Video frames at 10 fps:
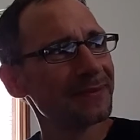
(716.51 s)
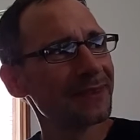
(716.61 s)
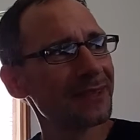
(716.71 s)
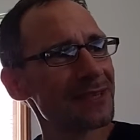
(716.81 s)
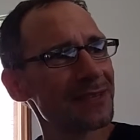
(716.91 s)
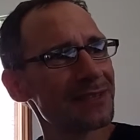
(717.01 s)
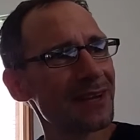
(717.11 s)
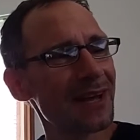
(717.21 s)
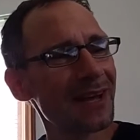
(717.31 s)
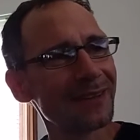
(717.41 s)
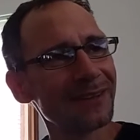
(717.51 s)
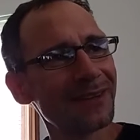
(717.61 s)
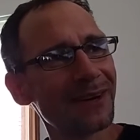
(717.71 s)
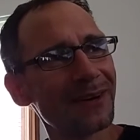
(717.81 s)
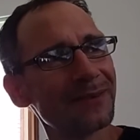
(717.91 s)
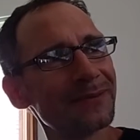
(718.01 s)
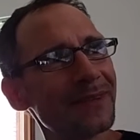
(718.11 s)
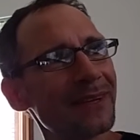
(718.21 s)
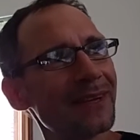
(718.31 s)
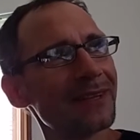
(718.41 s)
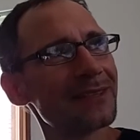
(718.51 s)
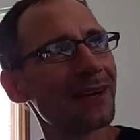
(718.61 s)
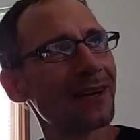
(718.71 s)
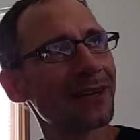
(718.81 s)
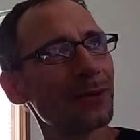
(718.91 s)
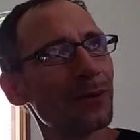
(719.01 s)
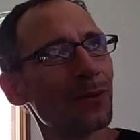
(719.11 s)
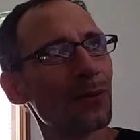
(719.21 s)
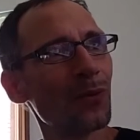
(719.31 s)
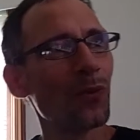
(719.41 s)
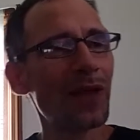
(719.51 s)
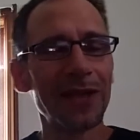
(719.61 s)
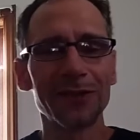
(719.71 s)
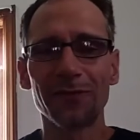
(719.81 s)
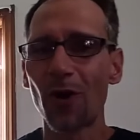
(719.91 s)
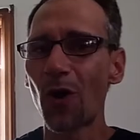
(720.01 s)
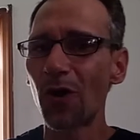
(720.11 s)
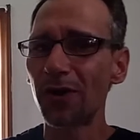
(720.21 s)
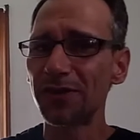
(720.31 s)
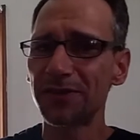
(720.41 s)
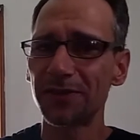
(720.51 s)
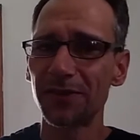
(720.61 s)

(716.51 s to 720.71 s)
Because it's not, you know, it's not like you went as far as